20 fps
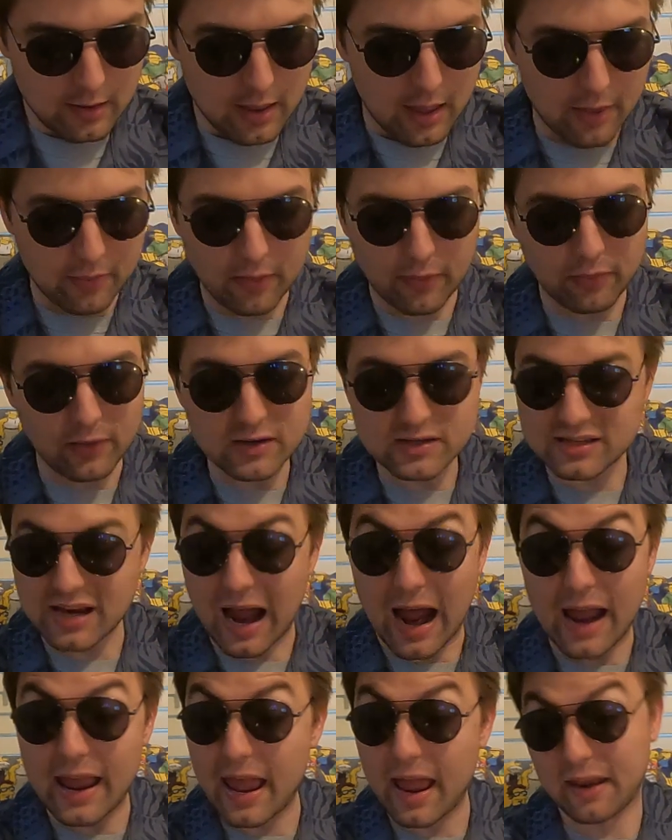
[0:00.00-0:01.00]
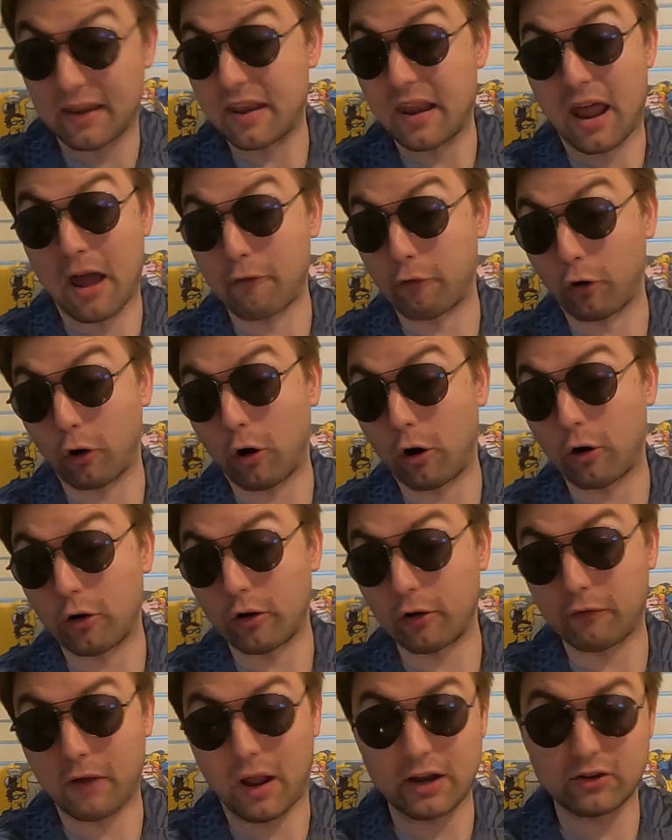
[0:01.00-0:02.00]
And then this I had never heard
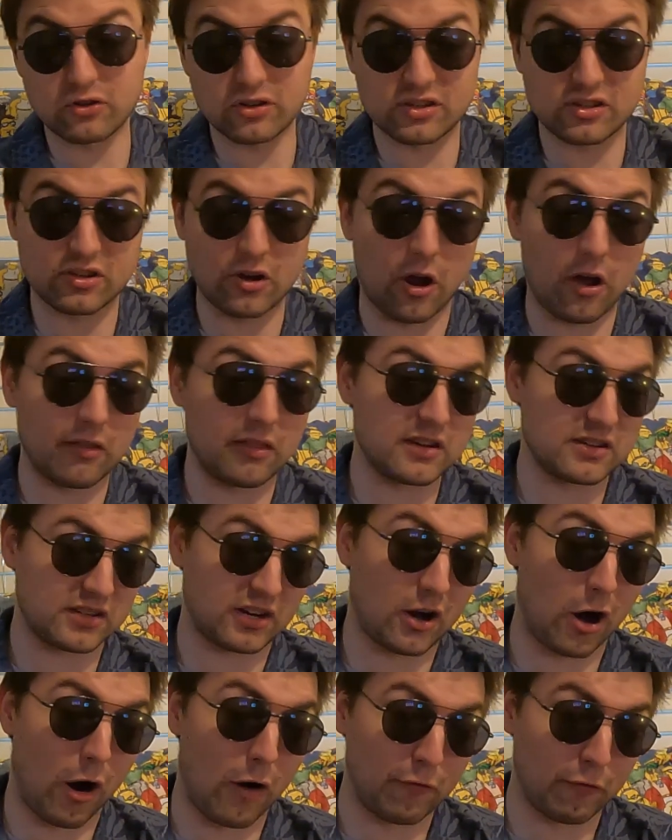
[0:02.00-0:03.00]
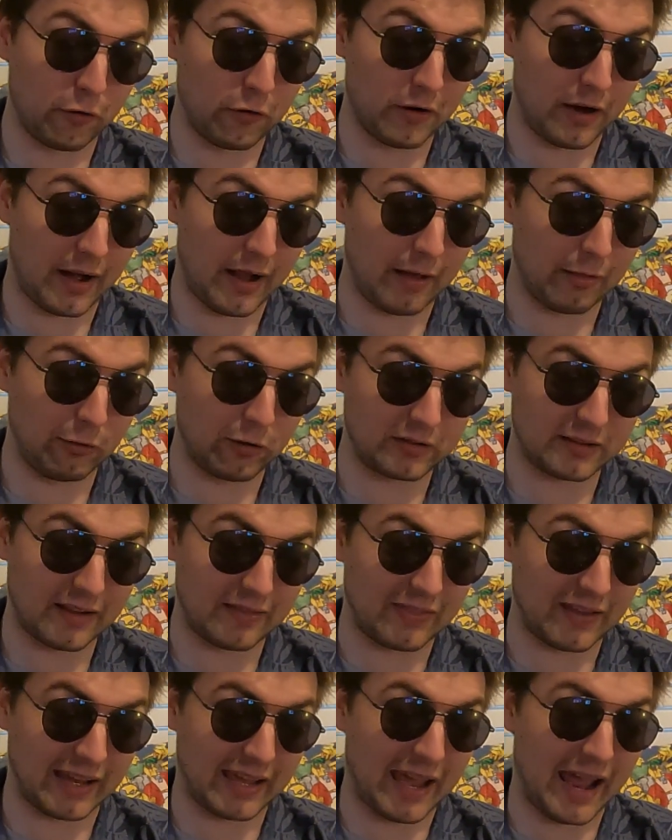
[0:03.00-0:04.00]
of. I just saw this cover and I looked
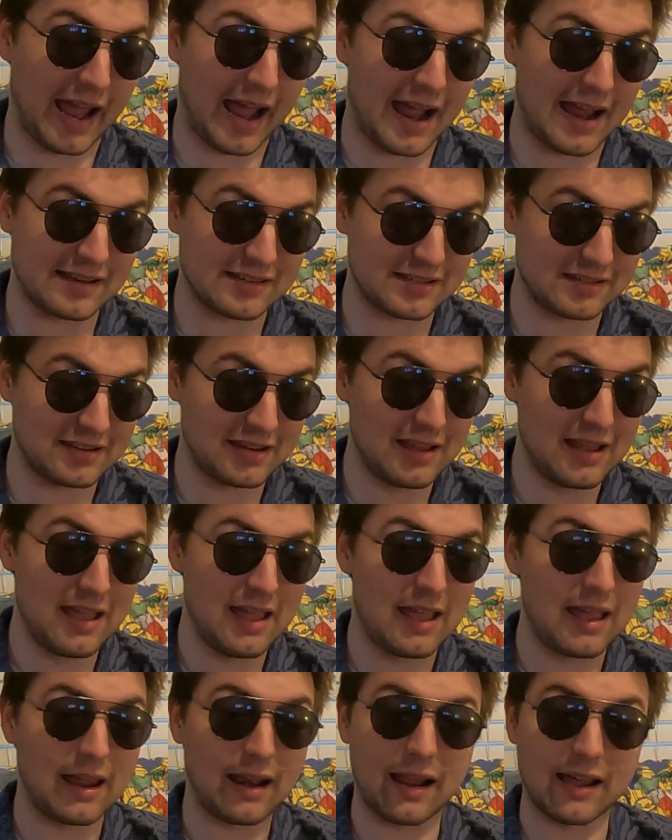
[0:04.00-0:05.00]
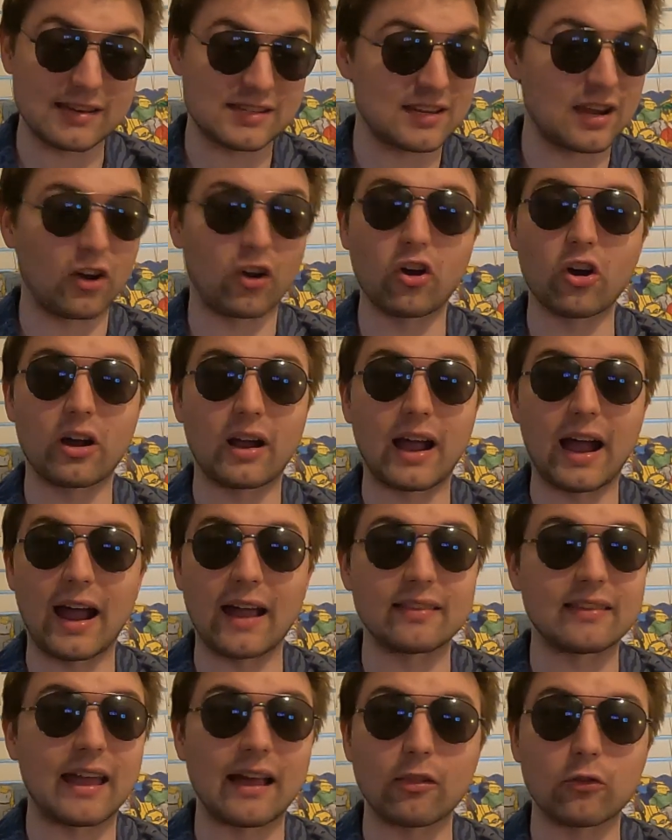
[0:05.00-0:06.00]
at the cast and I said, good
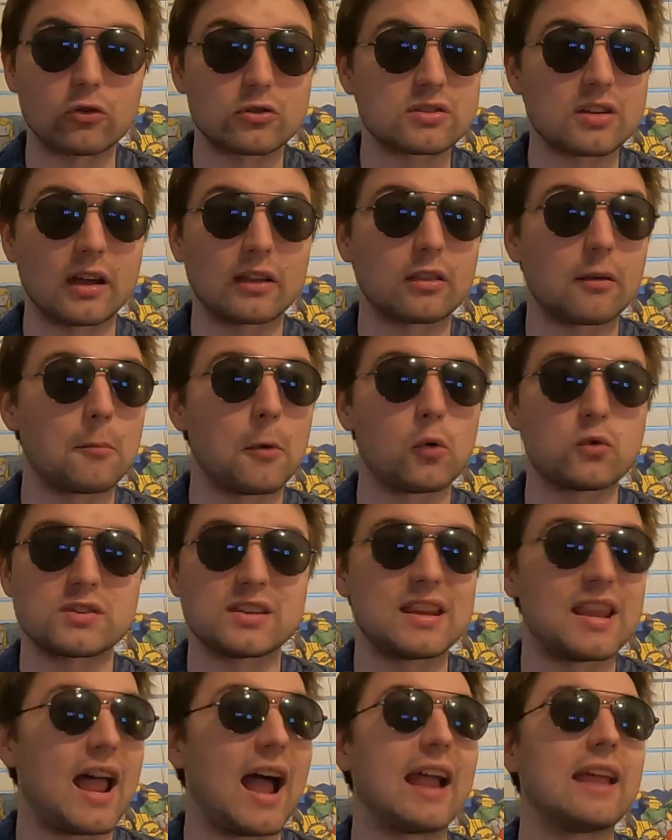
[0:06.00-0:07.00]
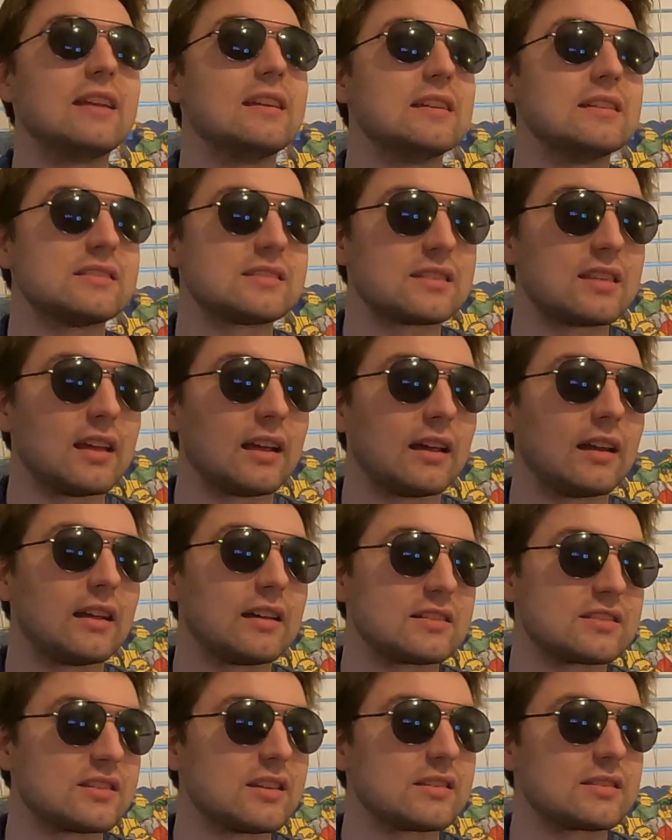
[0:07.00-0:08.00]
God, that looks like the most 90s thing in
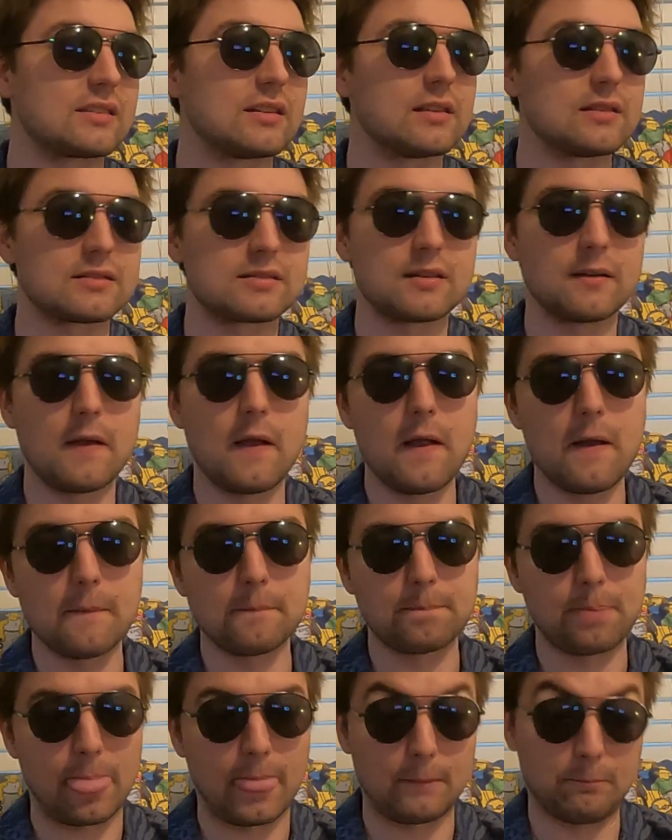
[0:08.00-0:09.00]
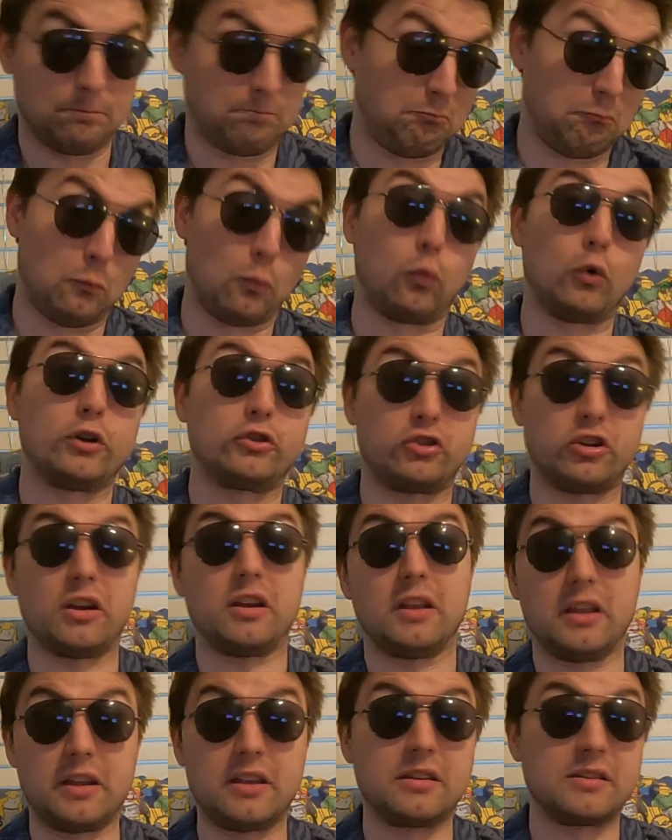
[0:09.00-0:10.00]
existence. Which it
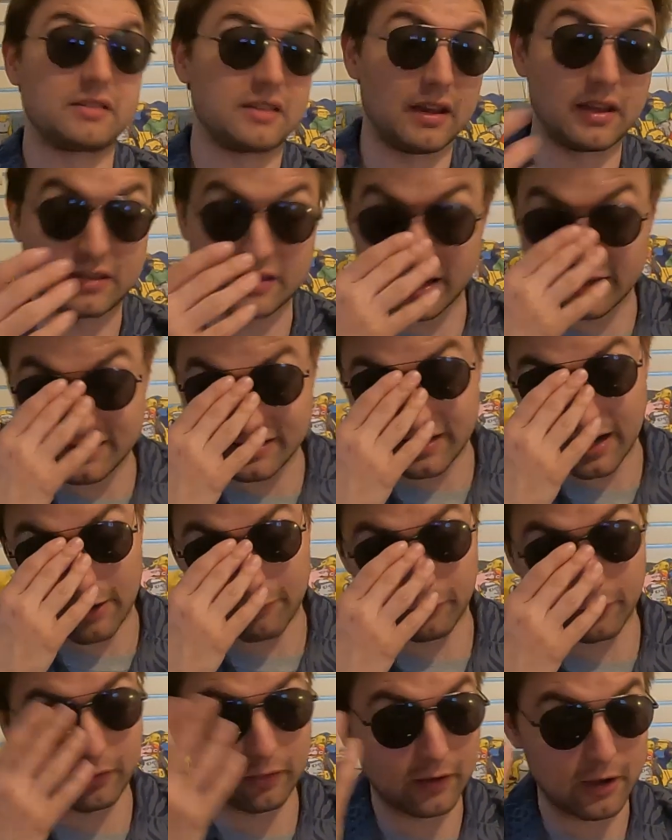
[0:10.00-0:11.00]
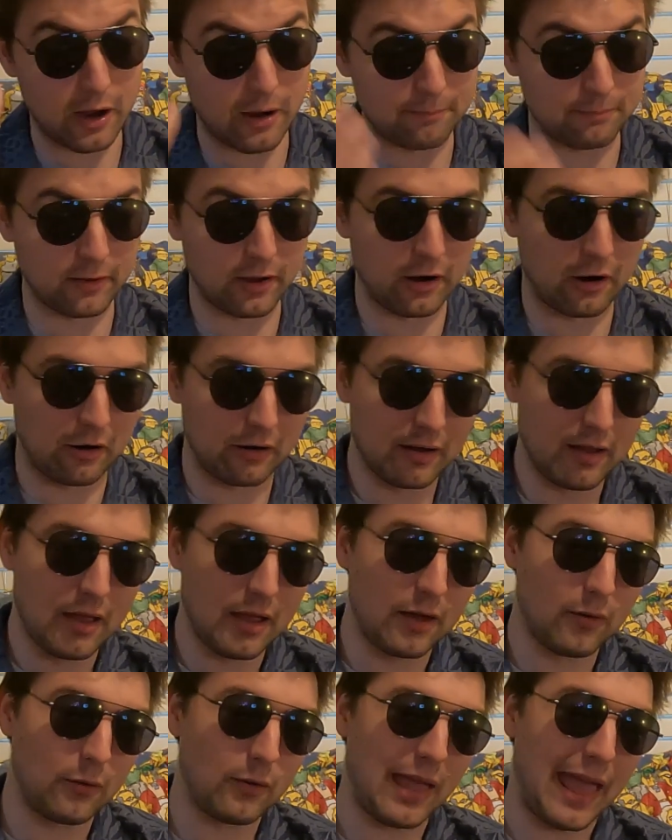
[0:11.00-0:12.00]
is. It's definitely up there.
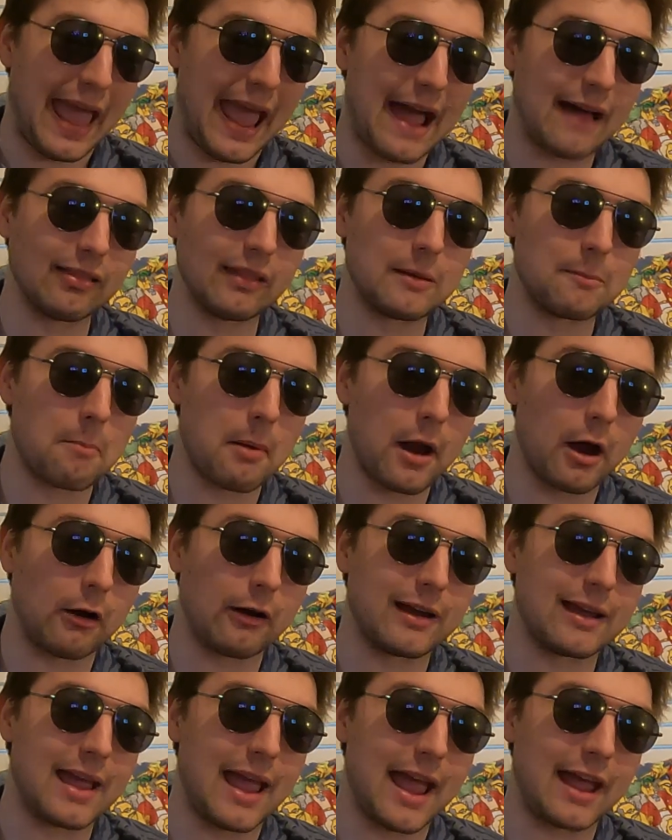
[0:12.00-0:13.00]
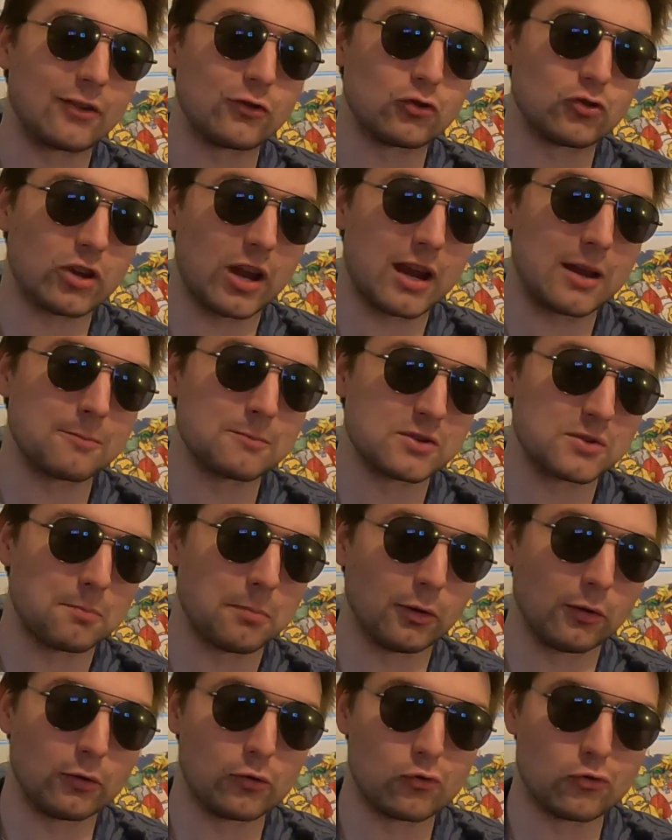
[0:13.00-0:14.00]
Halle Berry and James
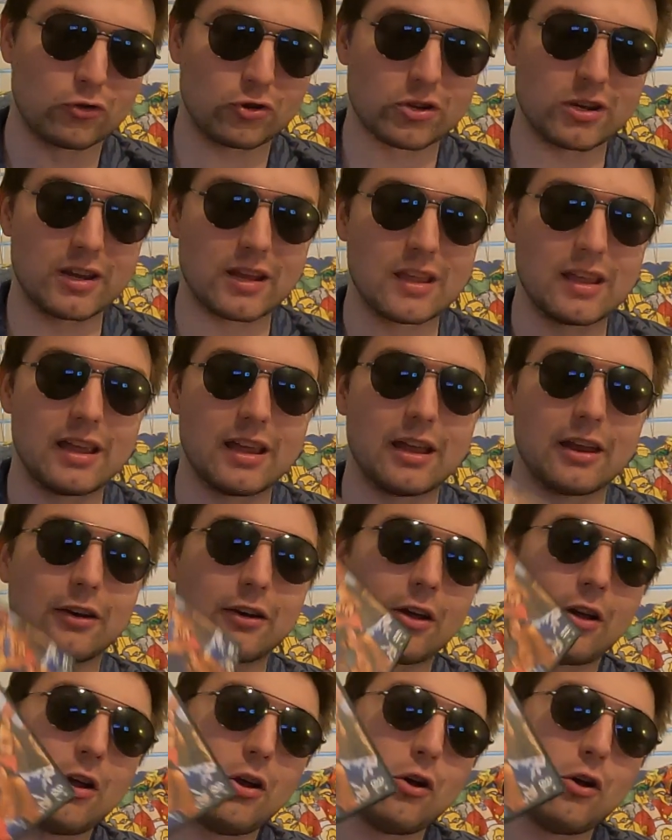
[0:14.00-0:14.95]
Belushi in